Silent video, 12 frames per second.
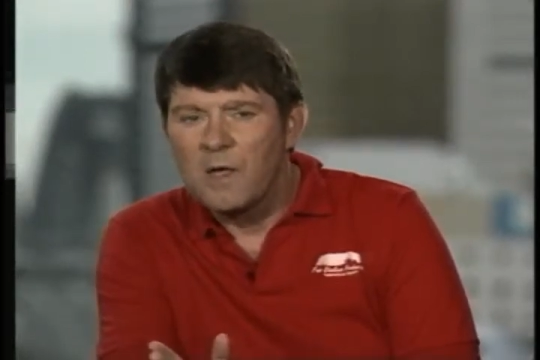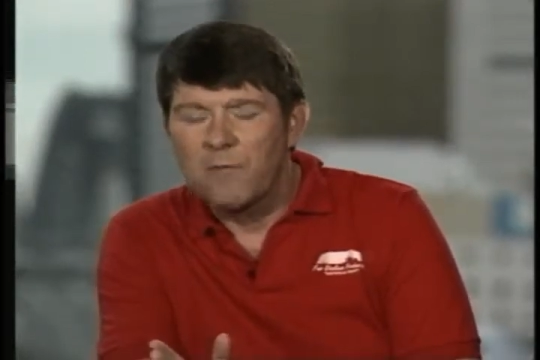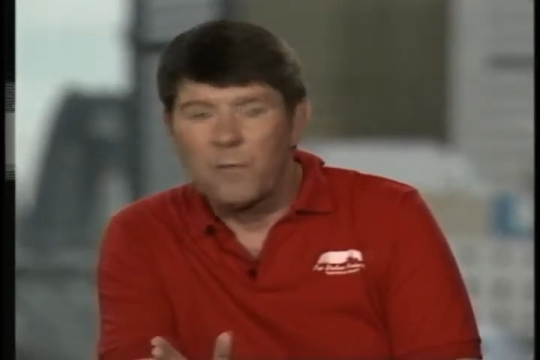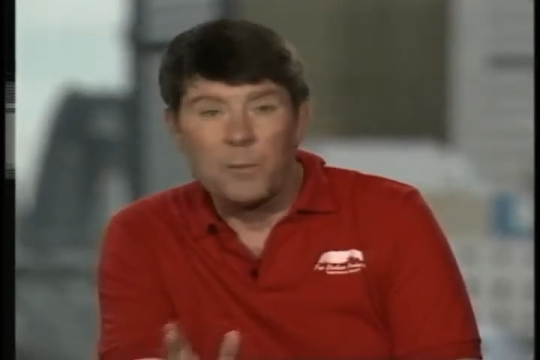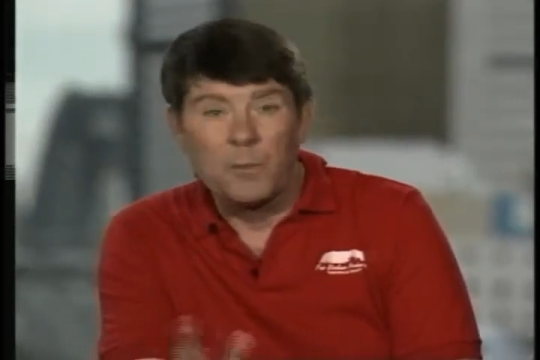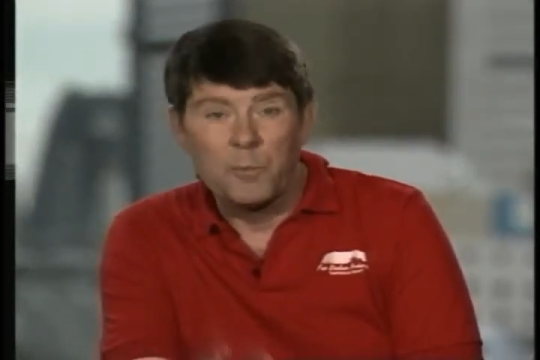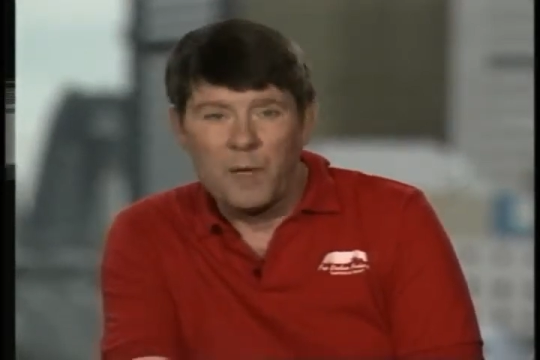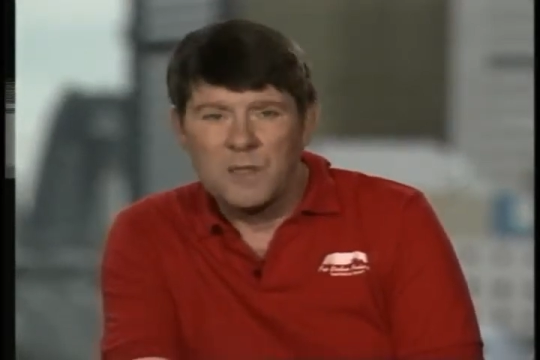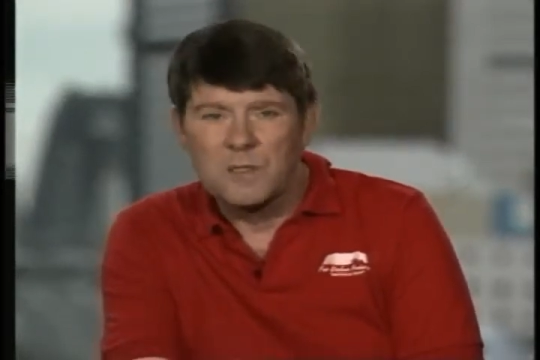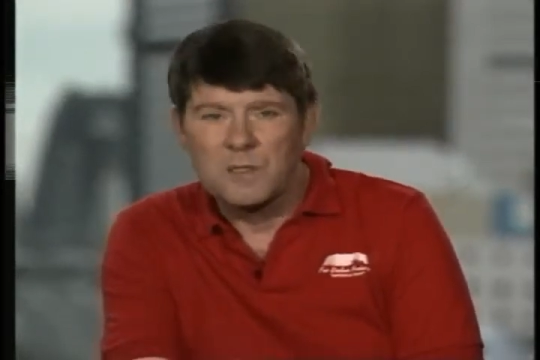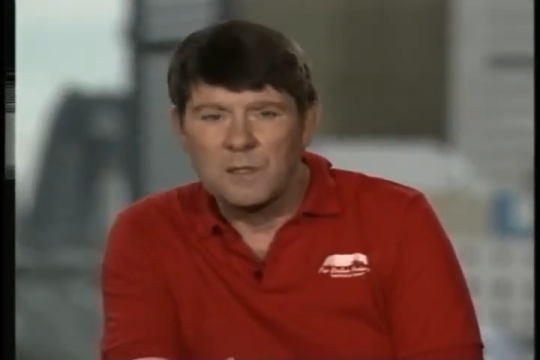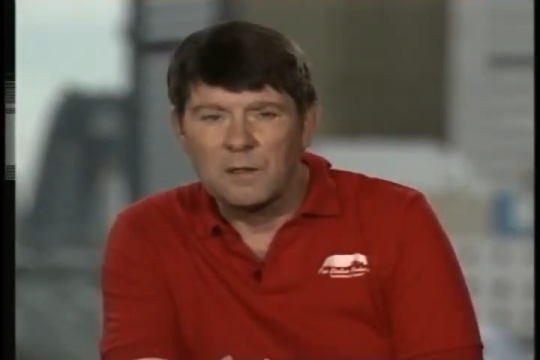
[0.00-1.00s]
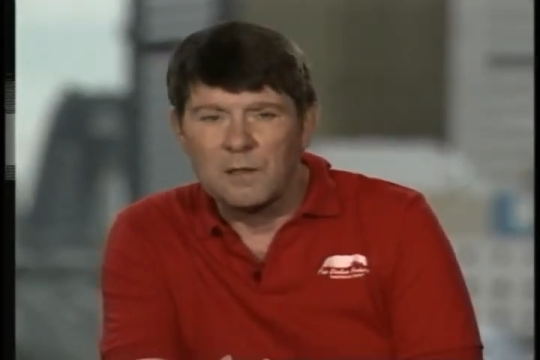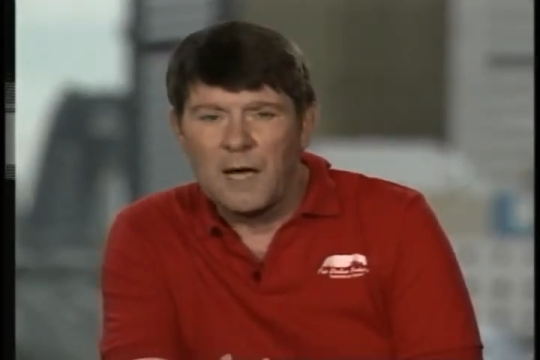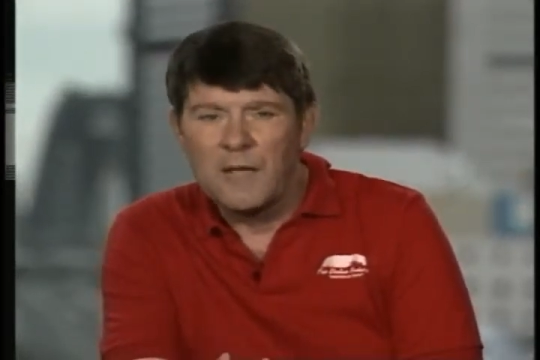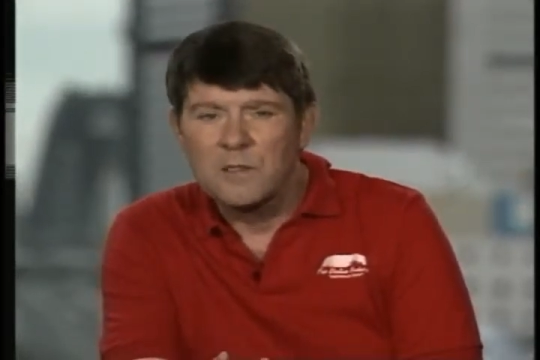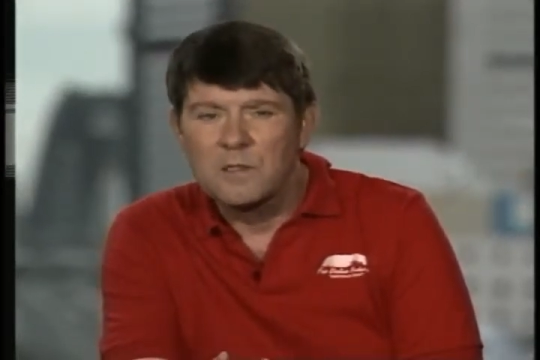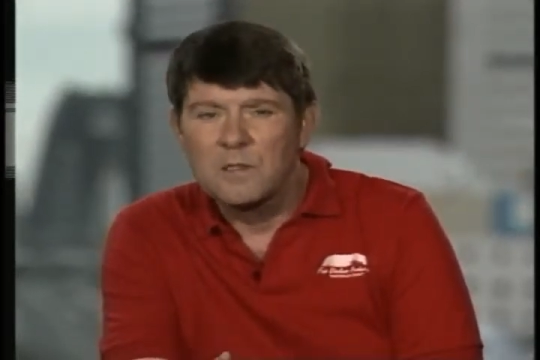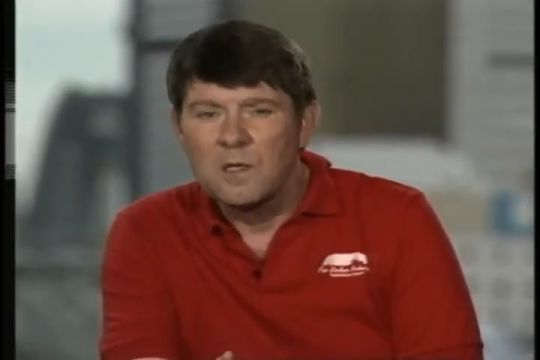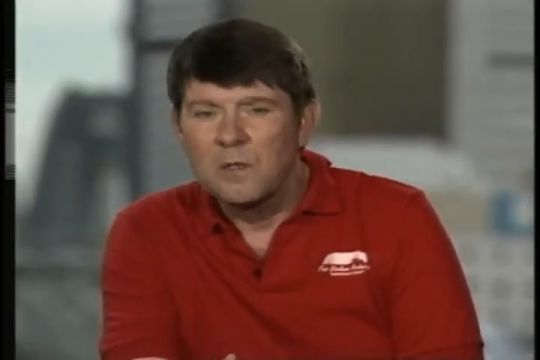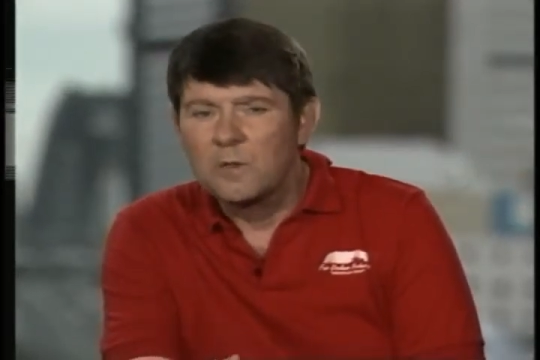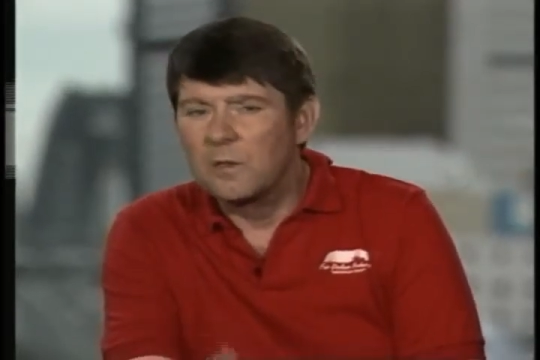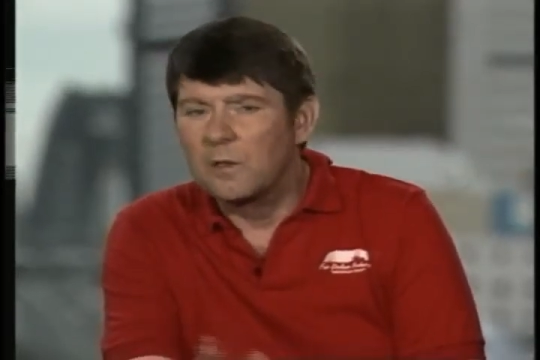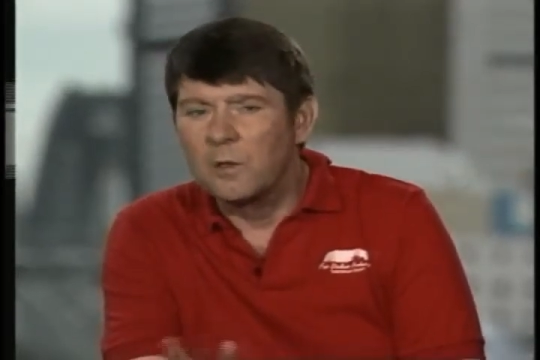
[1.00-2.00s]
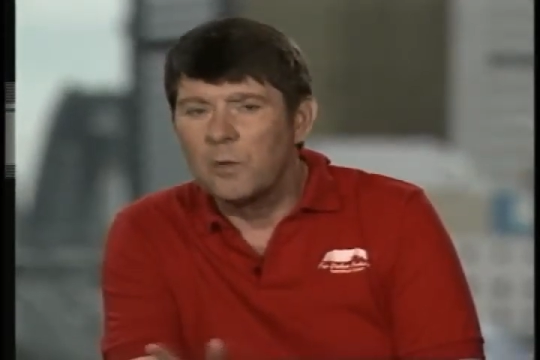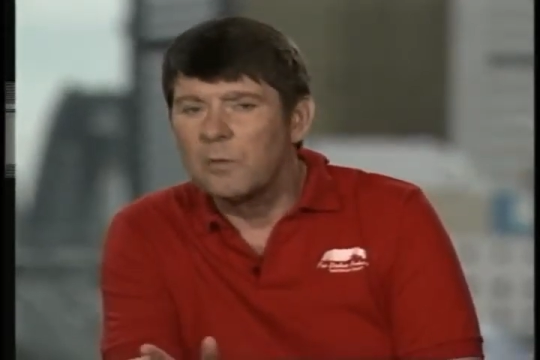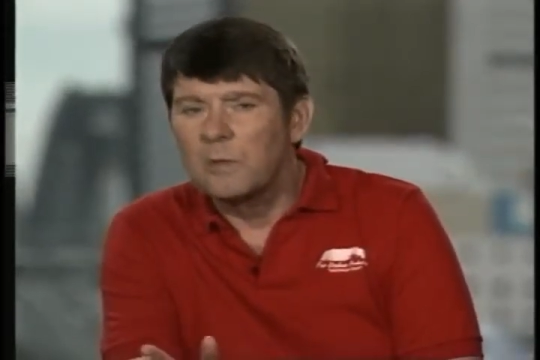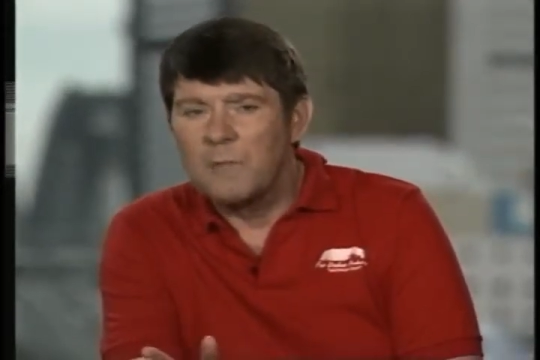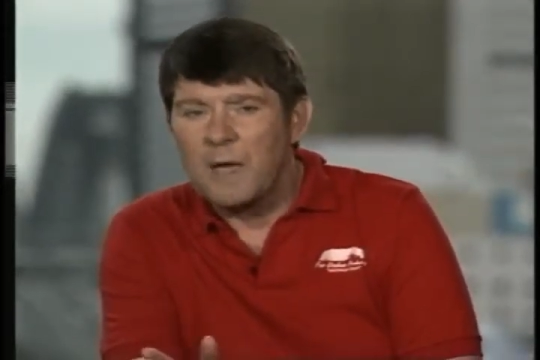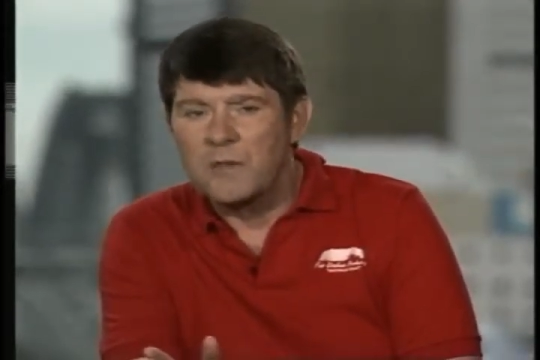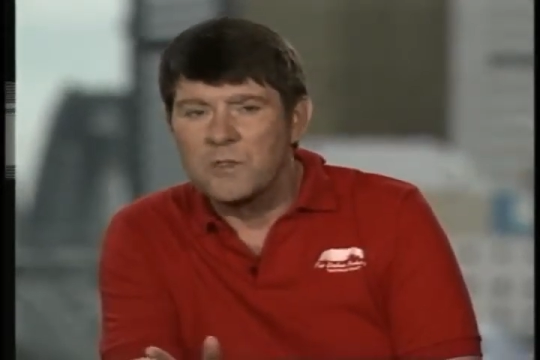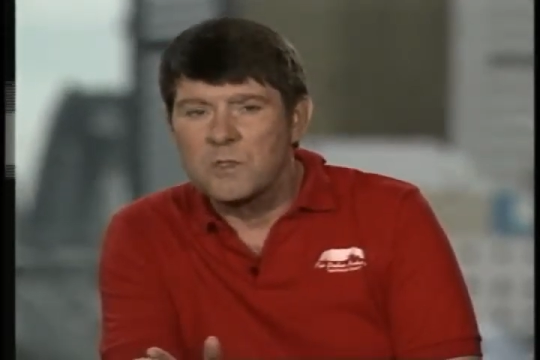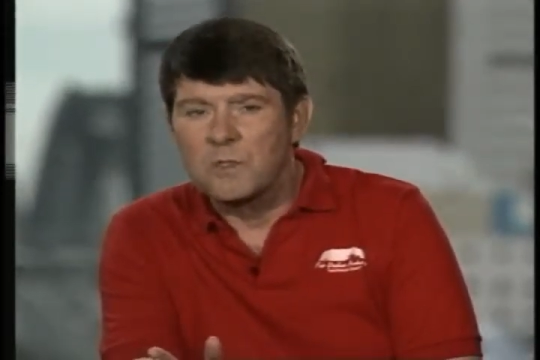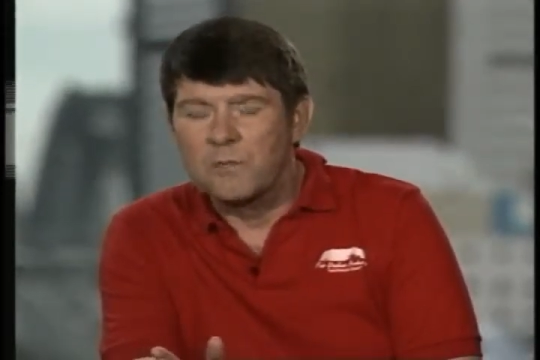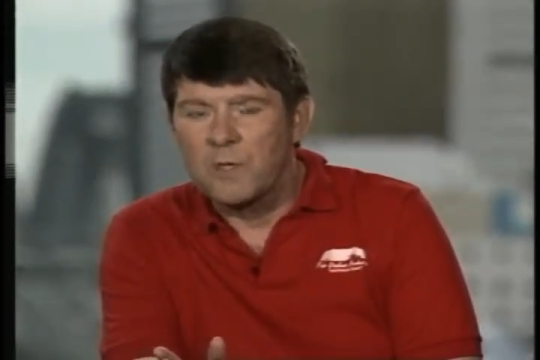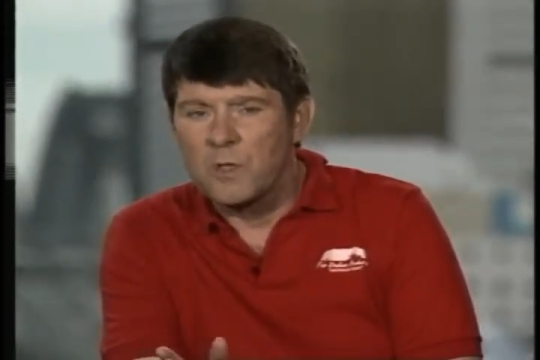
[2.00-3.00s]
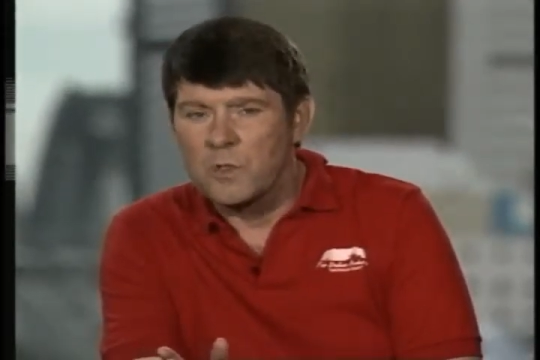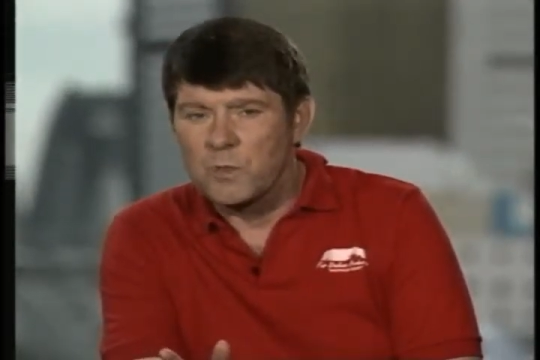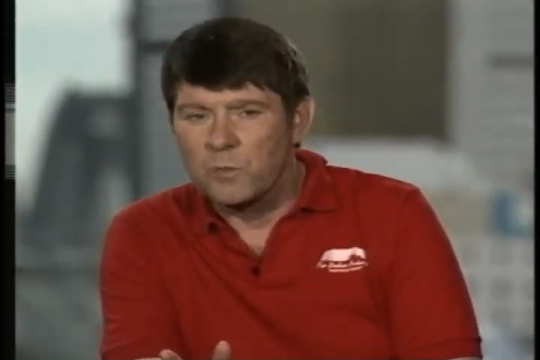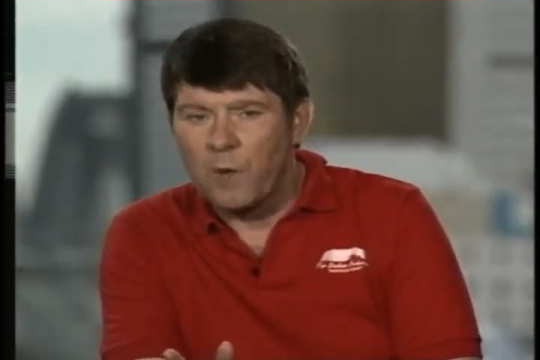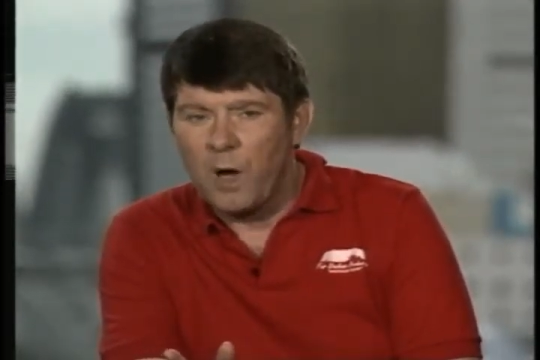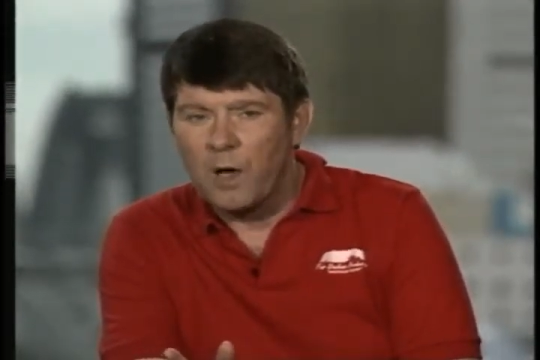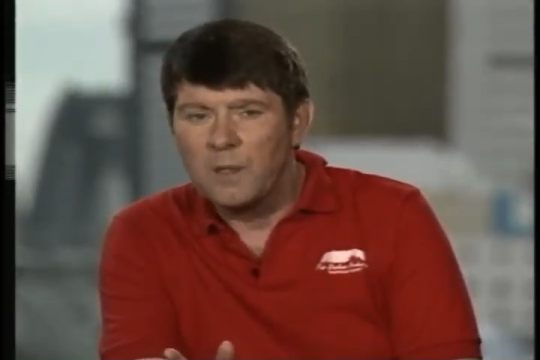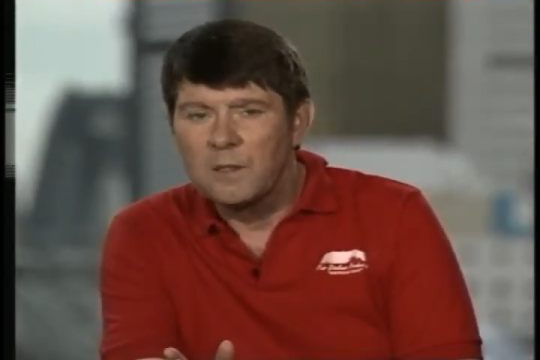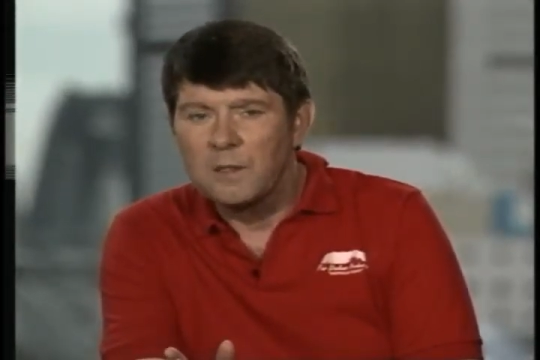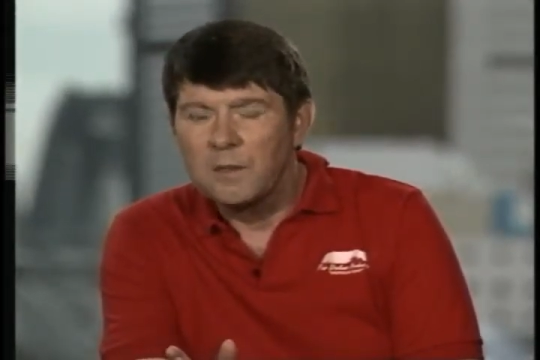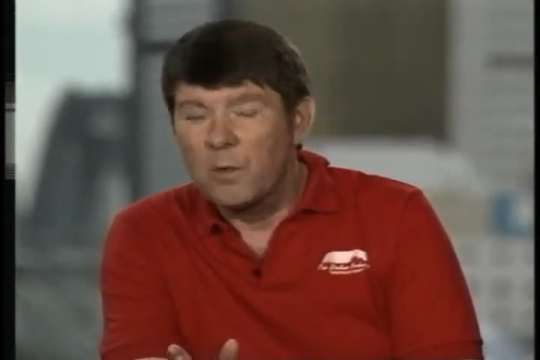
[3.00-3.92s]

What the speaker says: from the bright city lights to the lonely majesty of Ayers Rock,